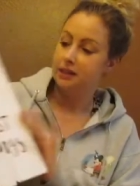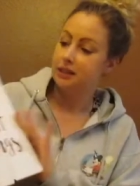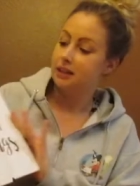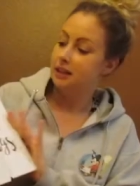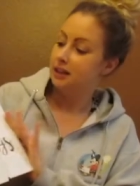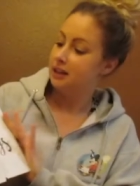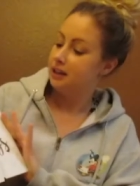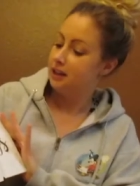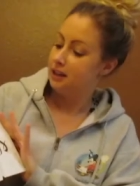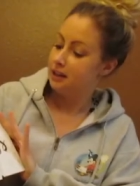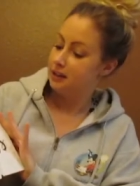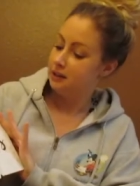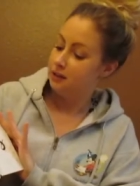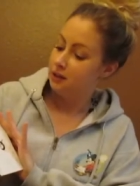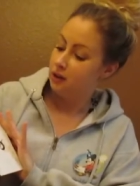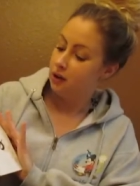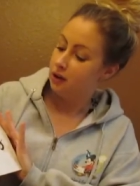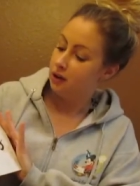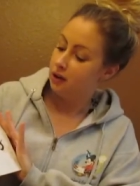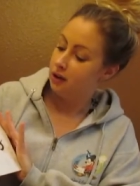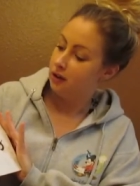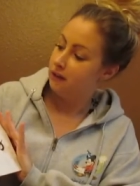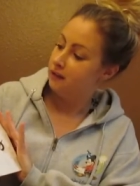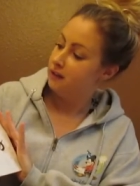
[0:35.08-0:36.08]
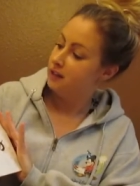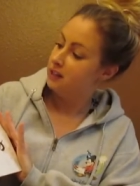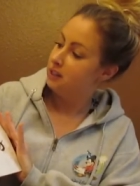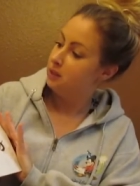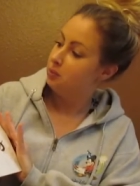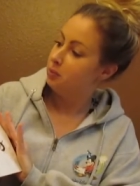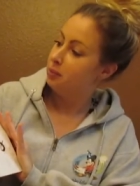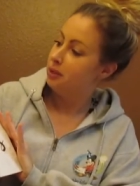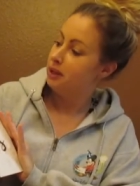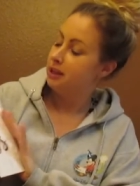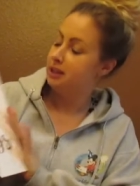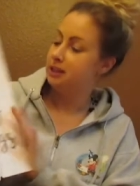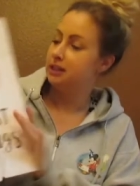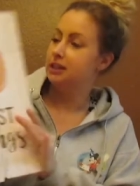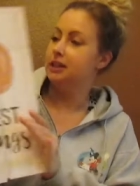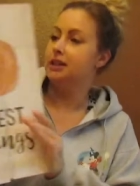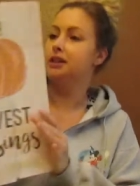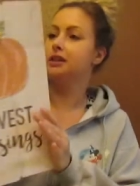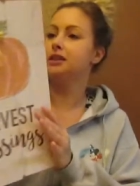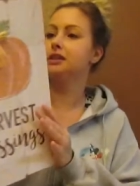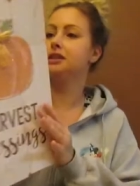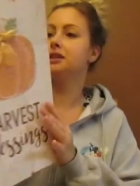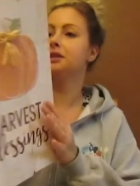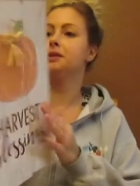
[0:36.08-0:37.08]
says Harvest
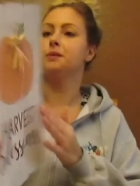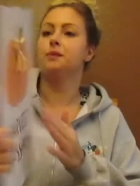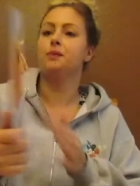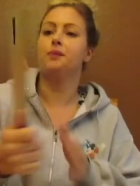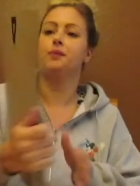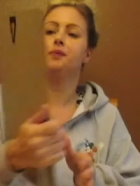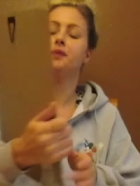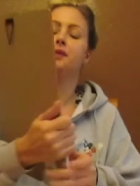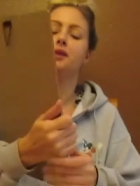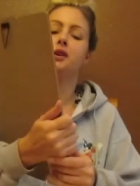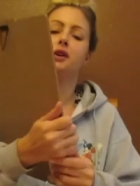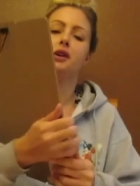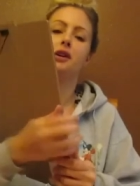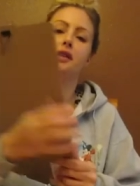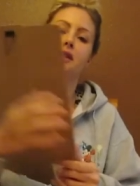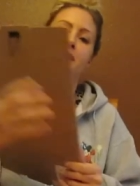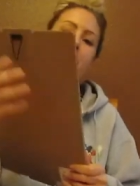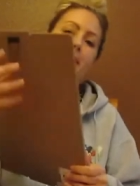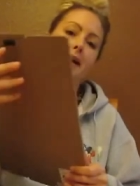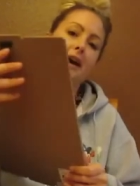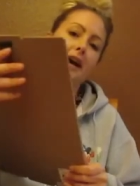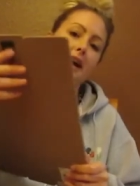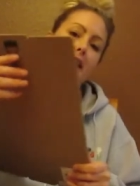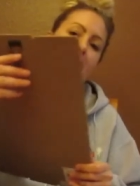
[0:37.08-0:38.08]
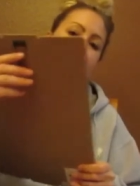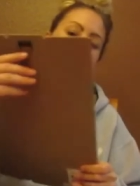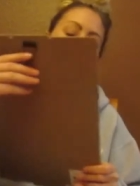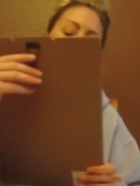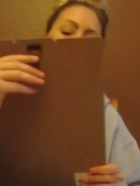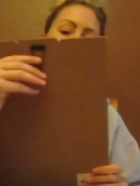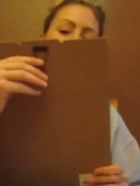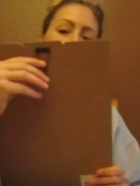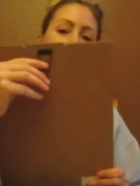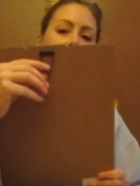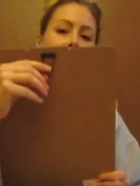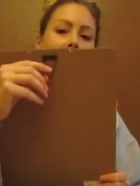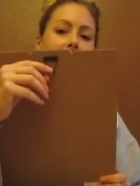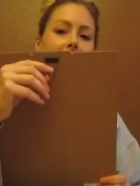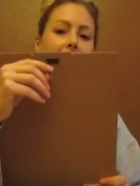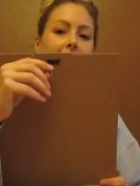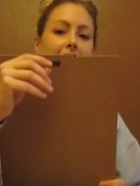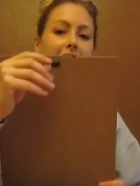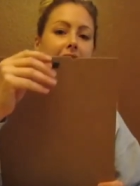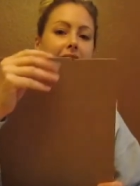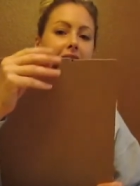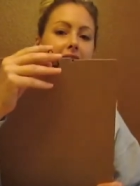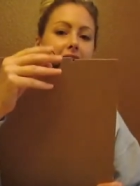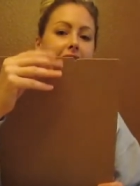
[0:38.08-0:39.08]
Blessings on the back.
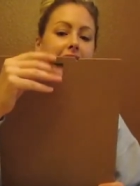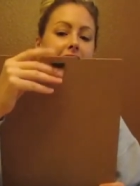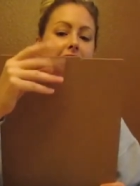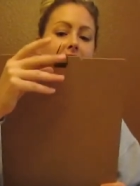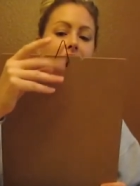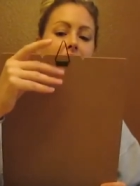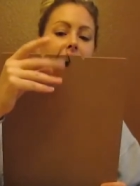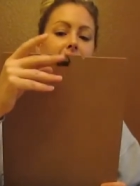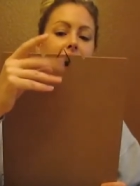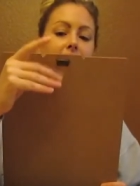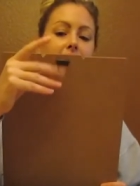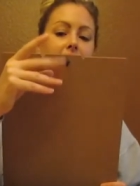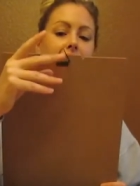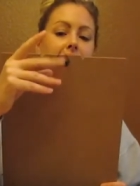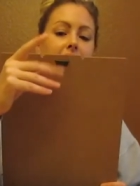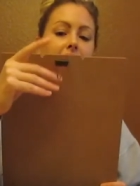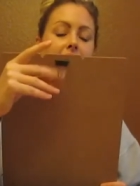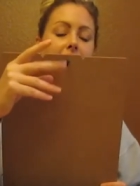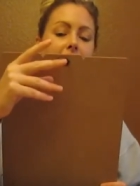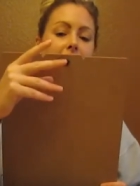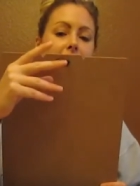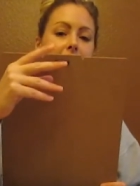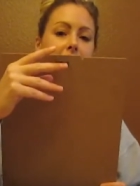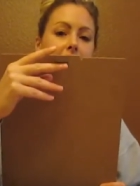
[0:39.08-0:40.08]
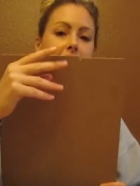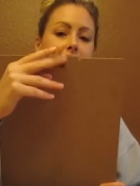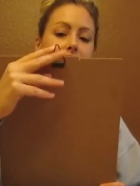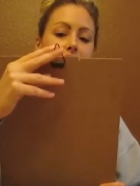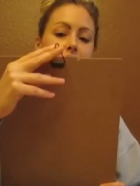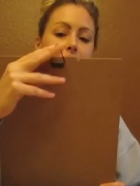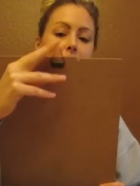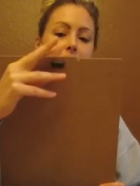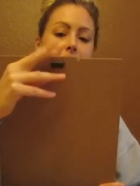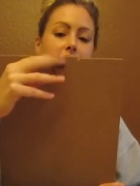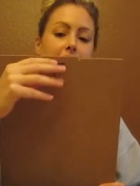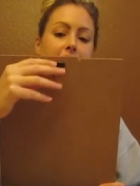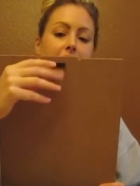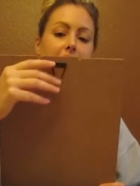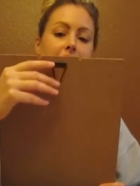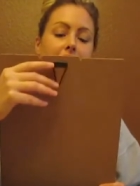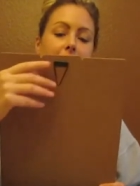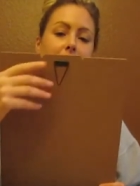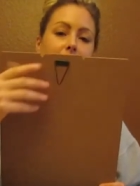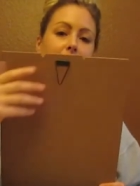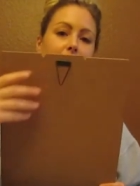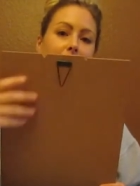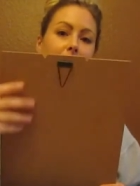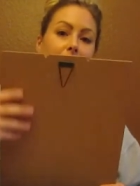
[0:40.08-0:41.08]
Has a little hook in case you want to hang it
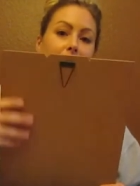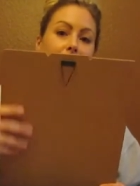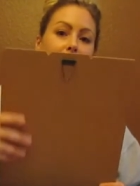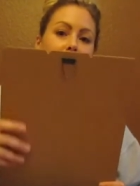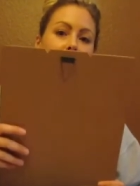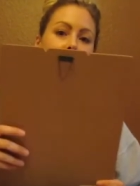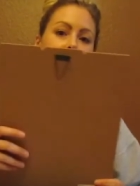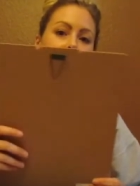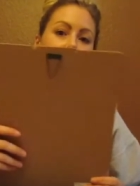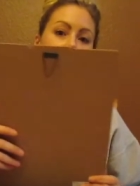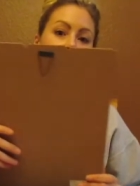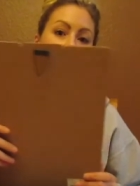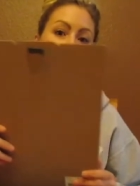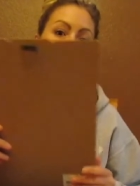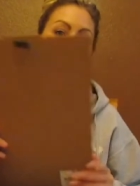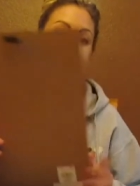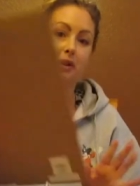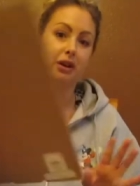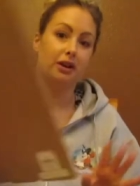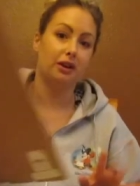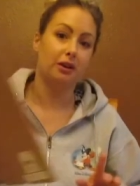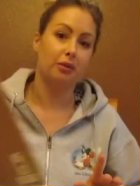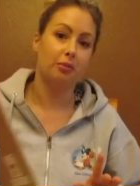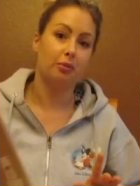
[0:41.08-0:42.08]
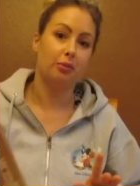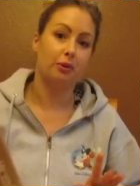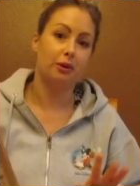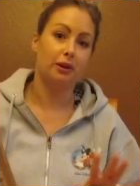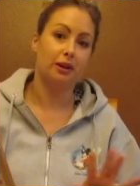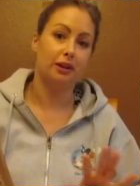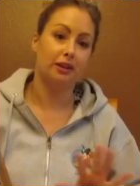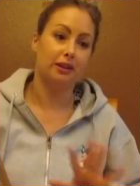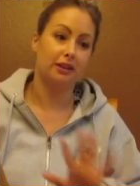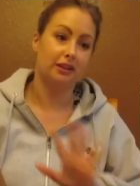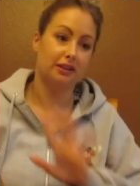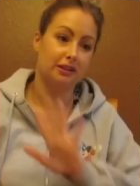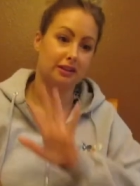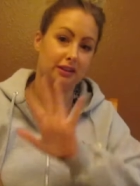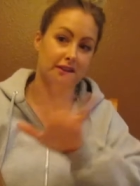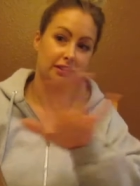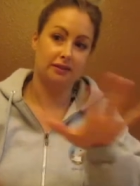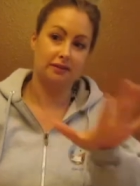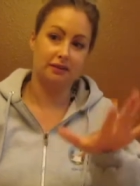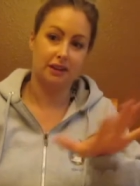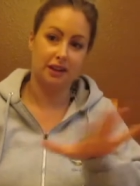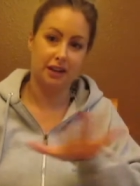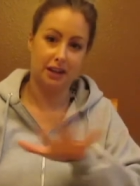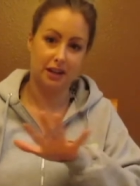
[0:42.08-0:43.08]
up. I plan on putting these
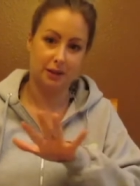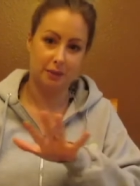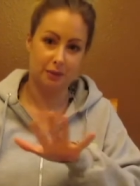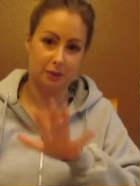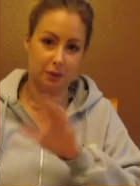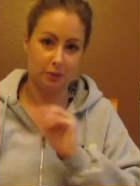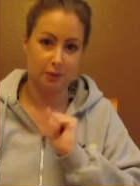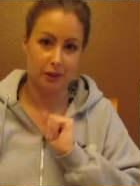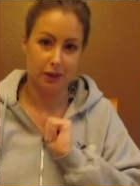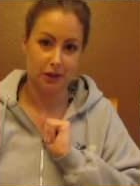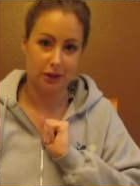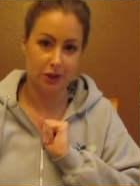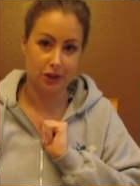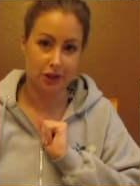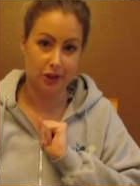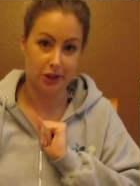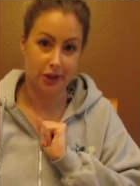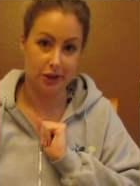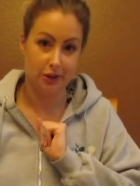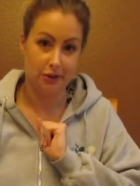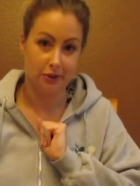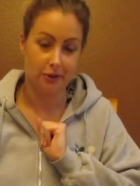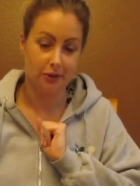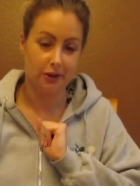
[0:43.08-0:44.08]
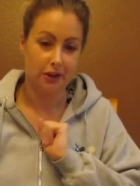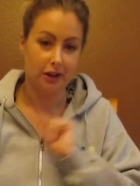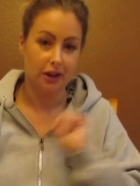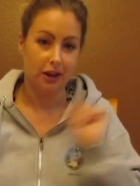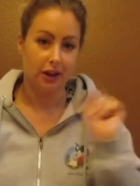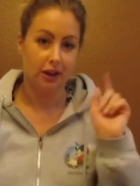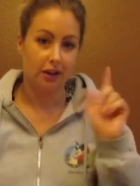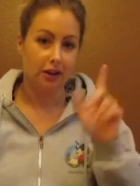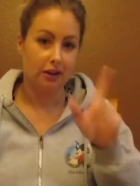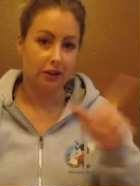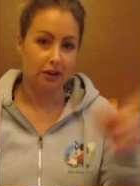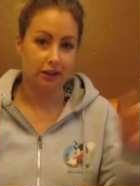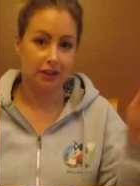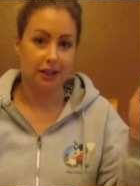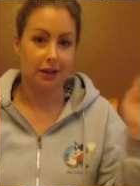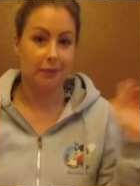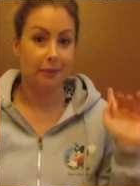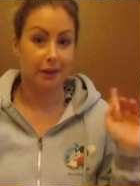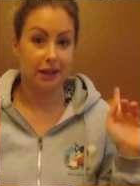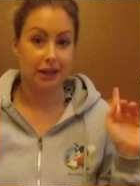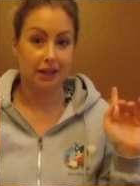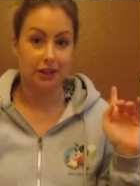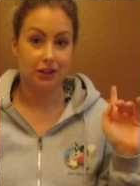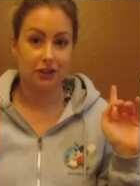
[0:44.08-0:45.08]
items I'm about to show you on top
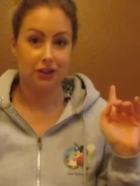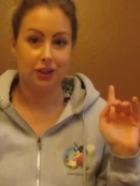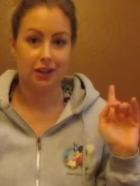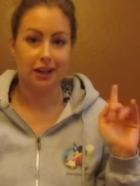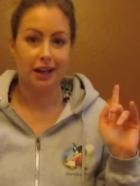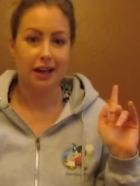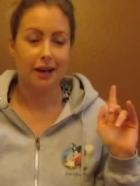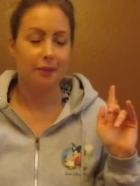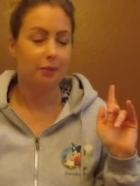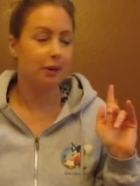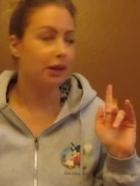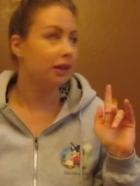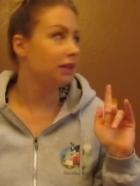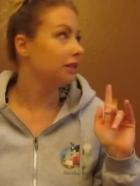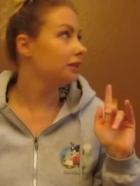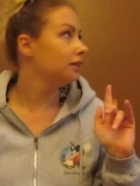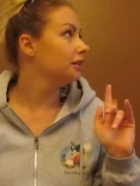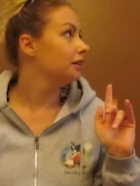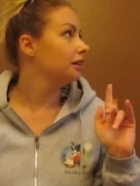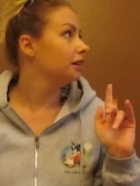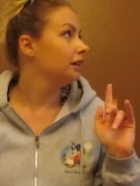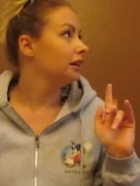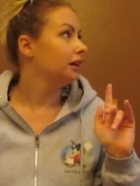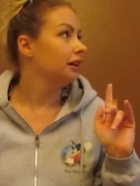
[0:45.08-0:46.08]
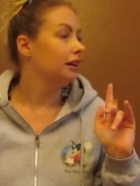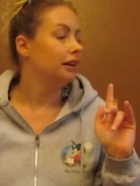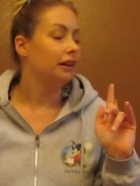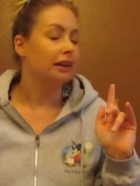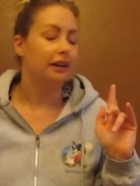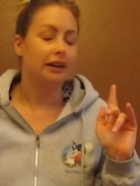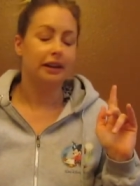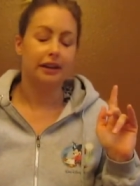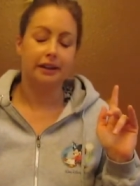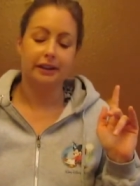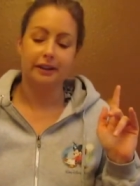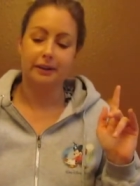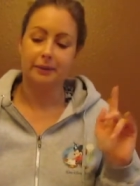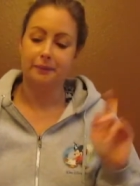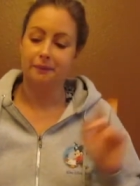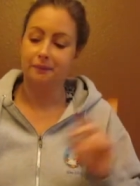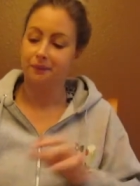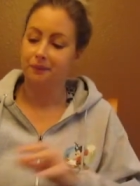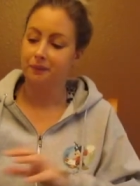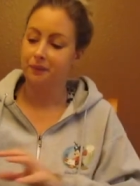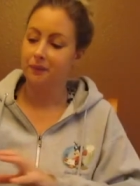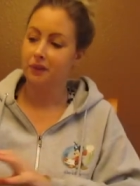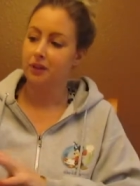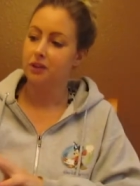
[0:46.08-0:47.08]
of my kitchen cabinets.
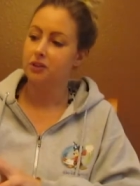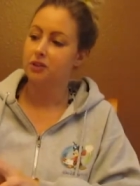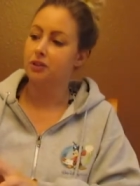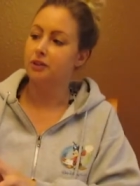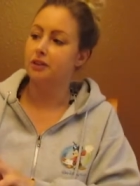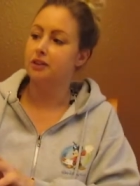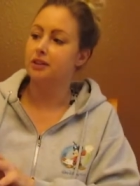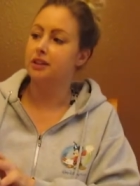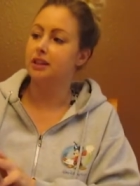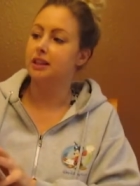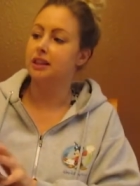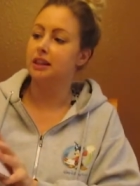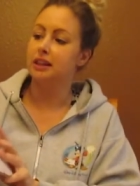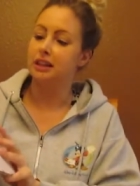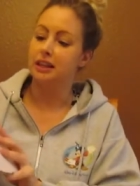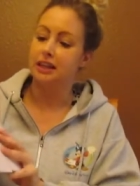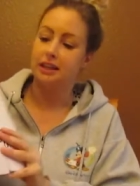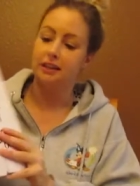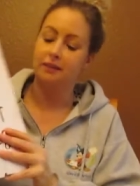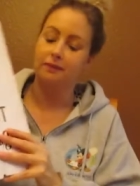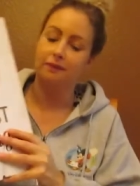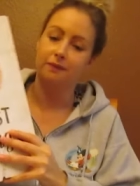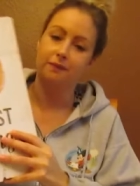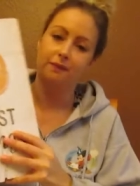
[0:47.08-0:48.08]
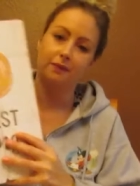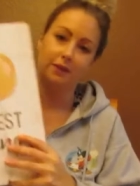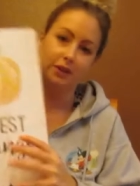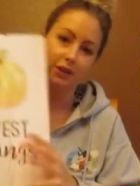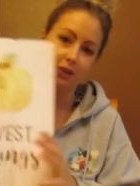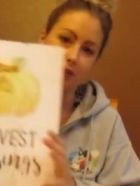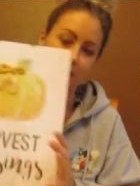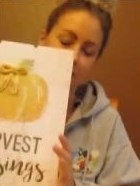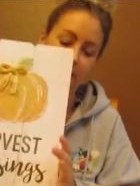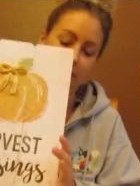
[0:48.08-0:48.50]
So this can lean as